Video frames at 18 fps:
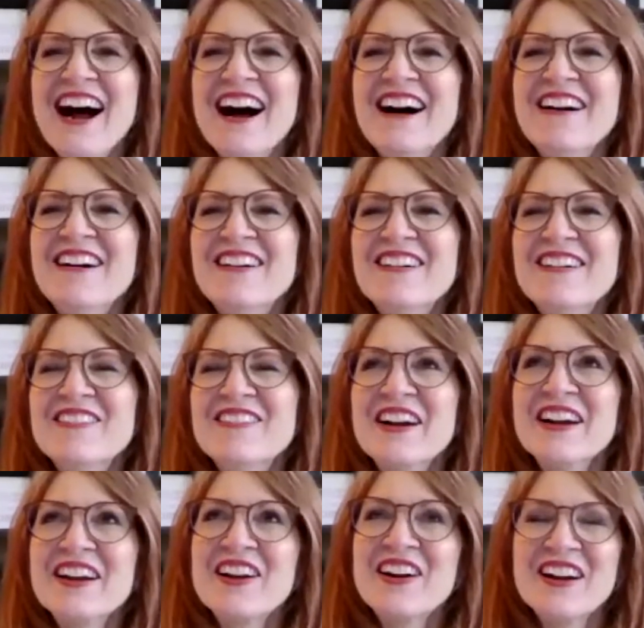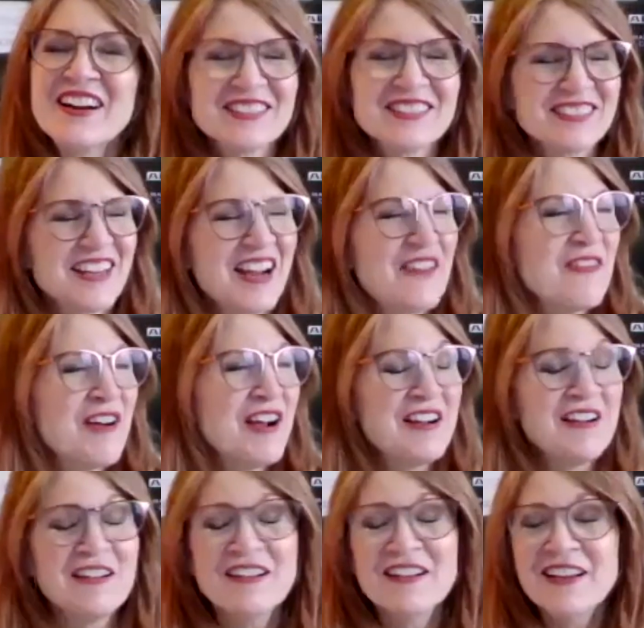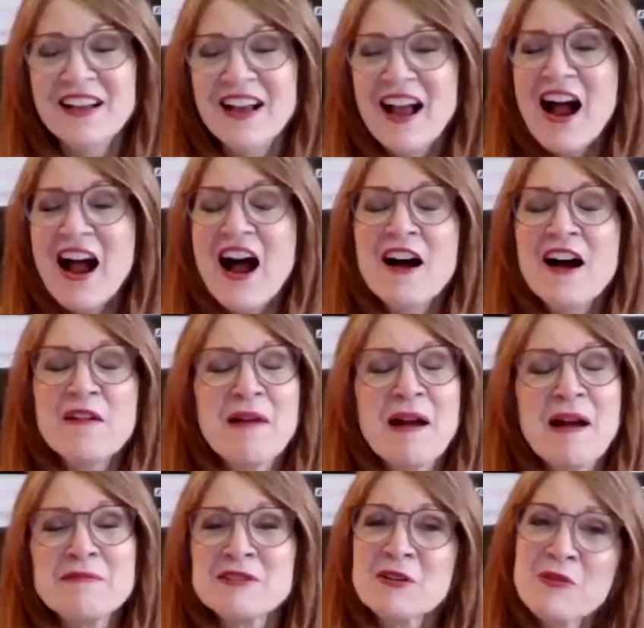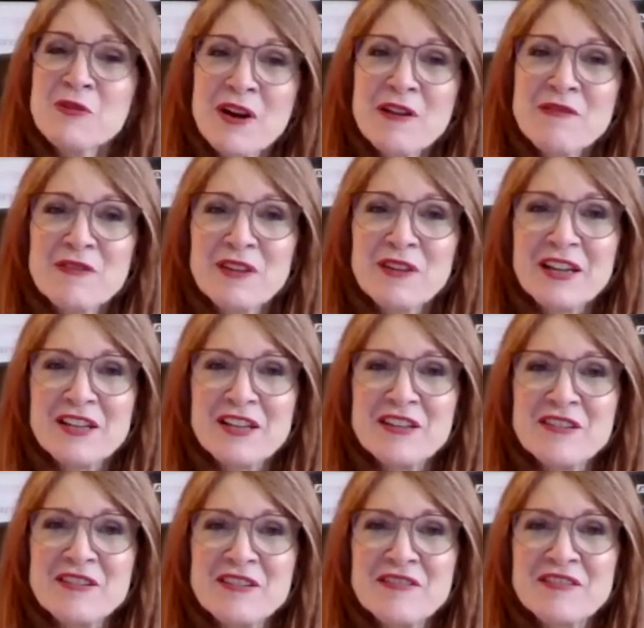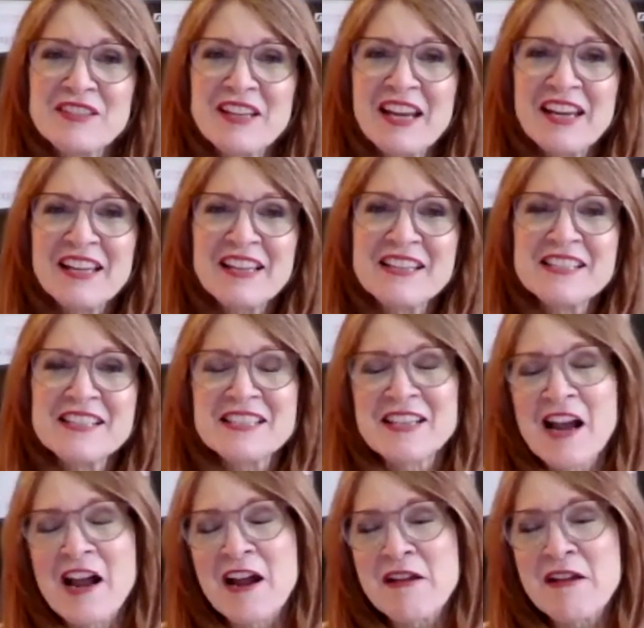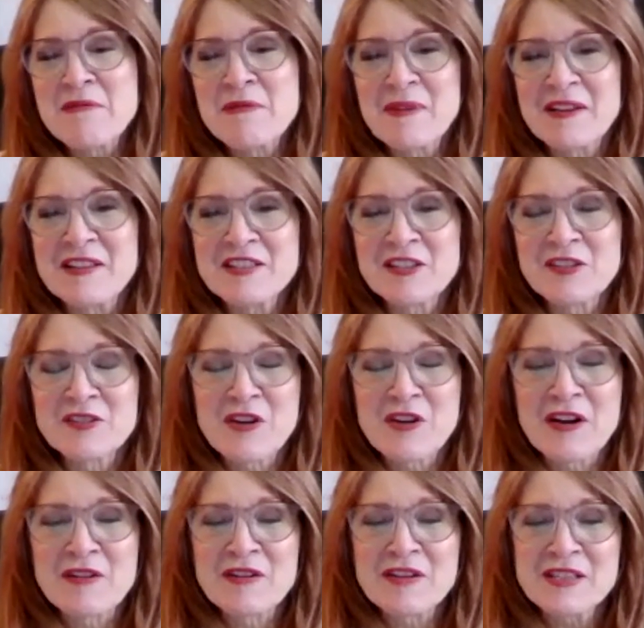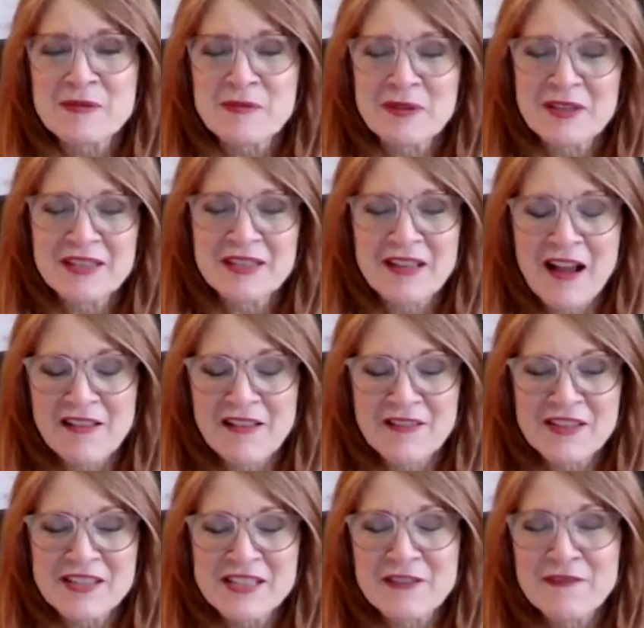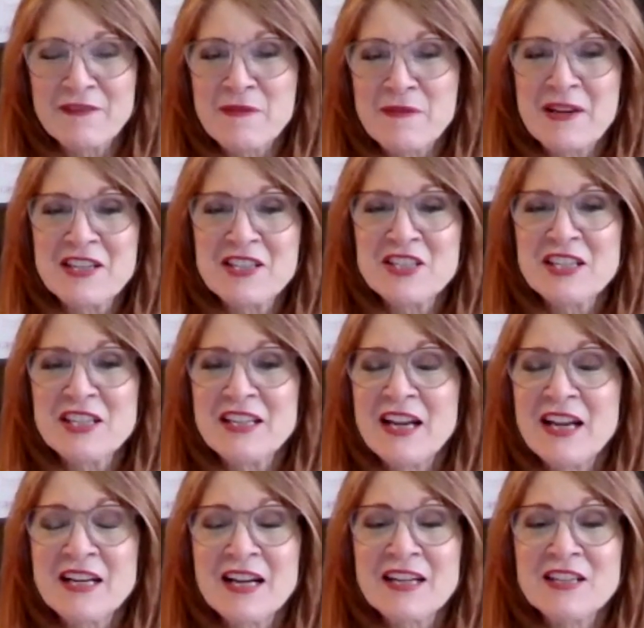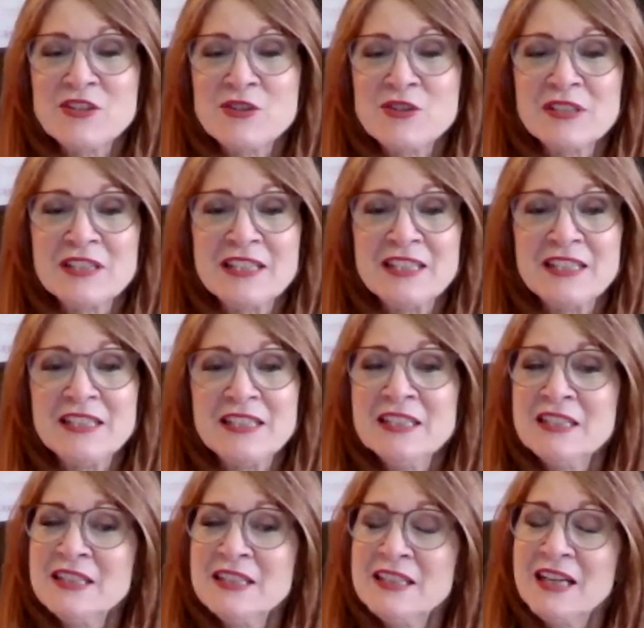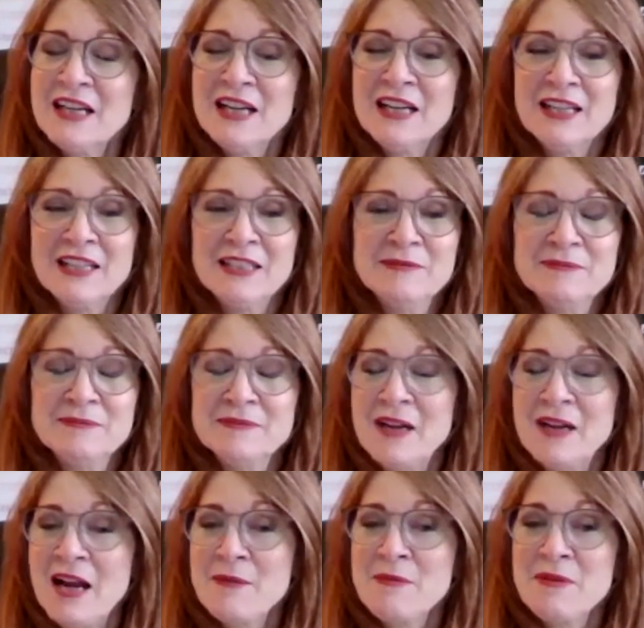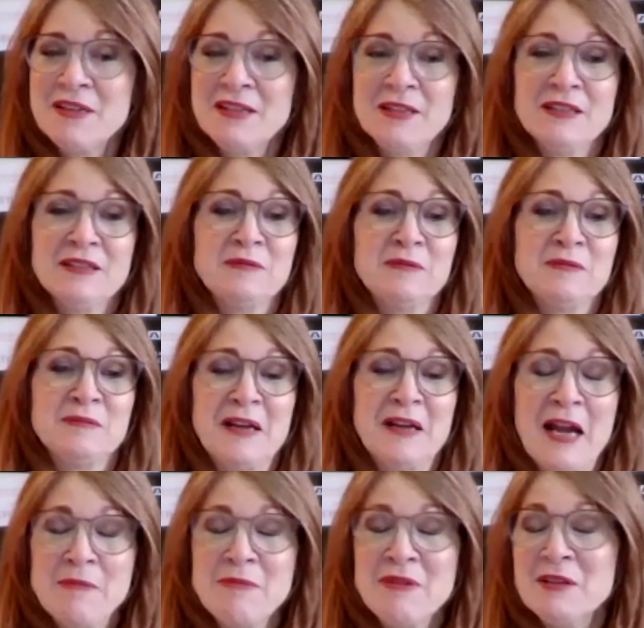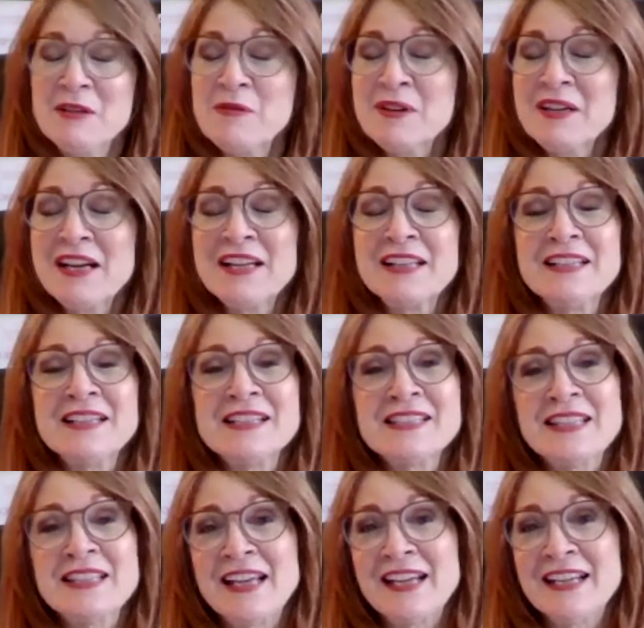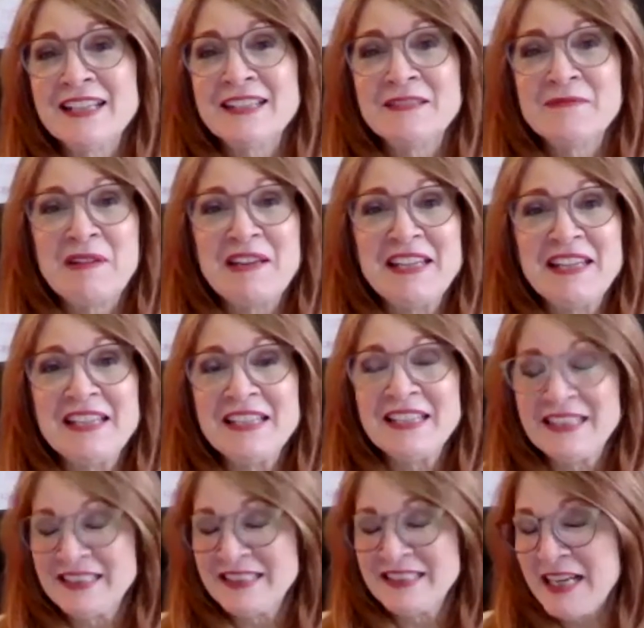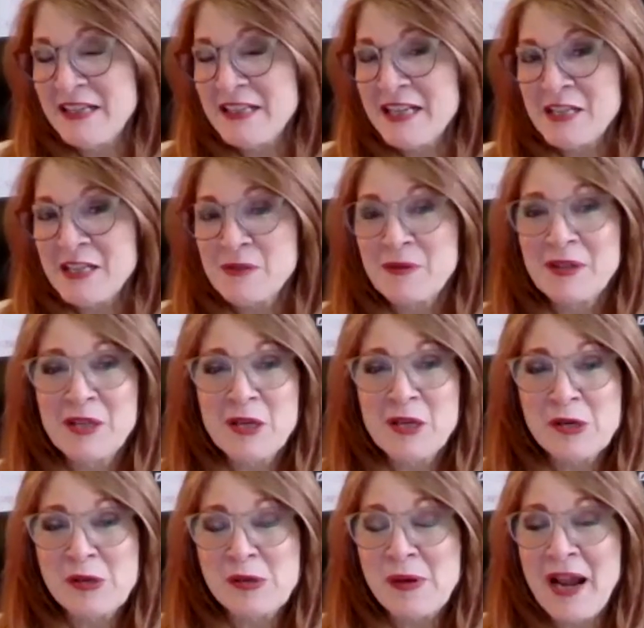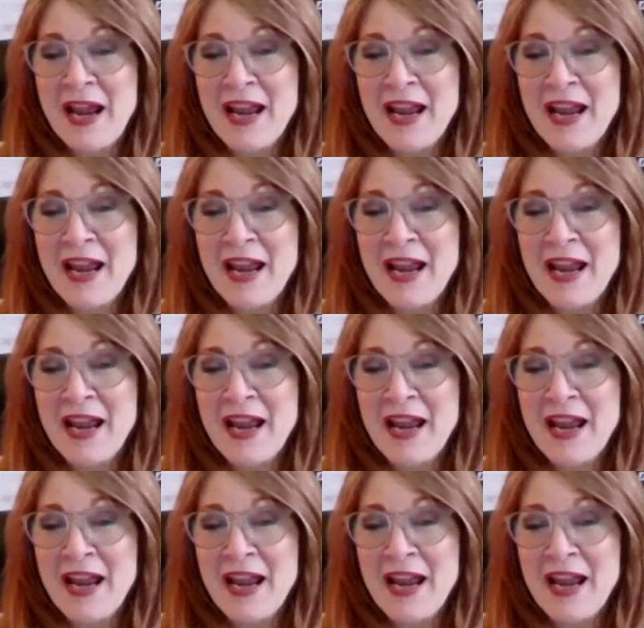Oh my gosh. Well, I'm so grateful that you've taken this time and been so generous with all of this information. And I truly, I'm gonna work on this and stay in touch with you.